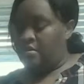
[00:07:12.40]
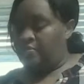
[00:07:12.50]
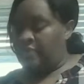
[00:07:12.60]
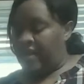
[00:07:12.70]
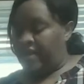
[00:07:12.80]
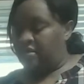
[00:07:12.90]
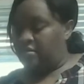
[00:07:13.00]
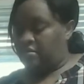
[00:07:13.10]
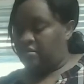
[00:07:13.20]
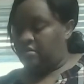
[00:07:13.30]
that
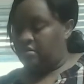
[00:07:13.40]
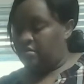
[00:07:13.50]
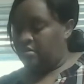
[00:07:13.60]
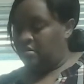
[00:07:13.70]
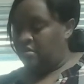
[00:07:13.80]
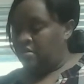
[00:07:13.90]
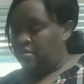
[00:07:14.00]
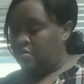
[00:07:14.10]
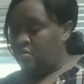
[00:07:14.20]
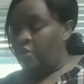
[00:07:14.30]

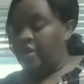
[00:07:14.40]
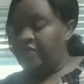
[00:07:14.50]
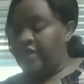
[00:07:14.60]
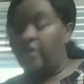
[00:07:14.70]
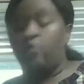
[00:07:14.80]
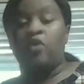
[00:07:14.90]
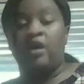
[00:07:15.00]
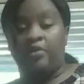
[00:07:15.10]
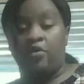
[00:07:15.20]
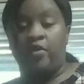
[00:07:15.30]
with a
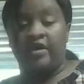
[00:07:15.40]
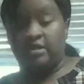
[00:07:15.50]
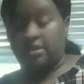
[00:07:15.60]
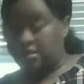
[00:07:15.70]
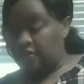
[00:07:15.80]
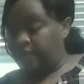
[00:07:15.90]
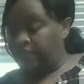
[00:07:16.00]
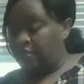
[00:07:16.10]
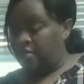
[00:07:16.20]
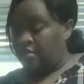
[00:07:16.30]
rubber whisk,
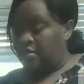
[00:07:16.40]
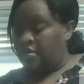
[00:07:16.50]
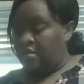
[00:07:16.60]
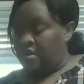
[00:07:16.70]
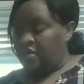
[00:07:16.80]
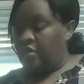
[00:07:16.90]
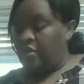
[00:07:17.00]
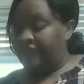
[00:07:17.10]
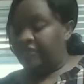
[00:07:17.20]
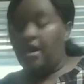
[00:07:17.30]
you
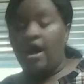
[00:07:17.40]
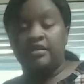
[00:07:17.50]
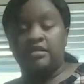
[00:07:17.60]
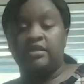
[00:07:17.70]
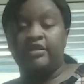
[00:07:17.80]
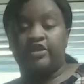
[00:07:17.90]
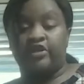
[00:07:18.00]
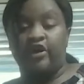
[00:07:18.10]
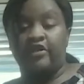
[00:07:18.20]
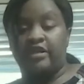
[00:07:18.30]
have to constantly
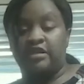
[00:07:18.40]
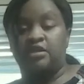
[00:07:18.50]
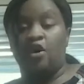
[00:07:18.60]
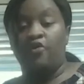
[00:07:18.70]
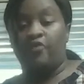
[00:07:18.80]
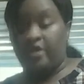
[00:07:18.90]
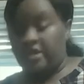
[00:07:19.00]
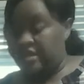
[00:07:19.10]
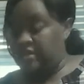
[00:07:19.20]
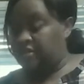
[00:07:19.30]
stir this over
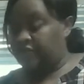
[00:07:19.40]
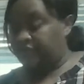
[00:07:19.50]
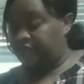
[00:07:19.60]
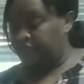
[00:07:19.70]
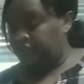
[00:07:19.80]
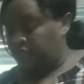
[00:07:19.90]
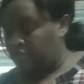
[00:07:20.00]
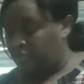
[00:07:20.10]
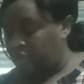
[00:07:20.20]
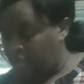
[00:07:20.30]
heat.
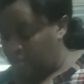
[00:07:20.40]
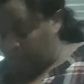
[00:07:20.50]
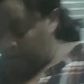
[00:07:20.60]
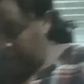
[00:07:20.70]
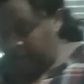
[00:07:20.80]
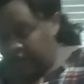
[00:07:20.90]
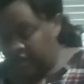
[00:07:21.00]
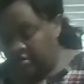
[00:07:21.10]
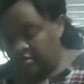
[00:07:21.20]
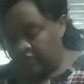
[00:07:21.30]

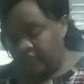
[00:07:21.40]
And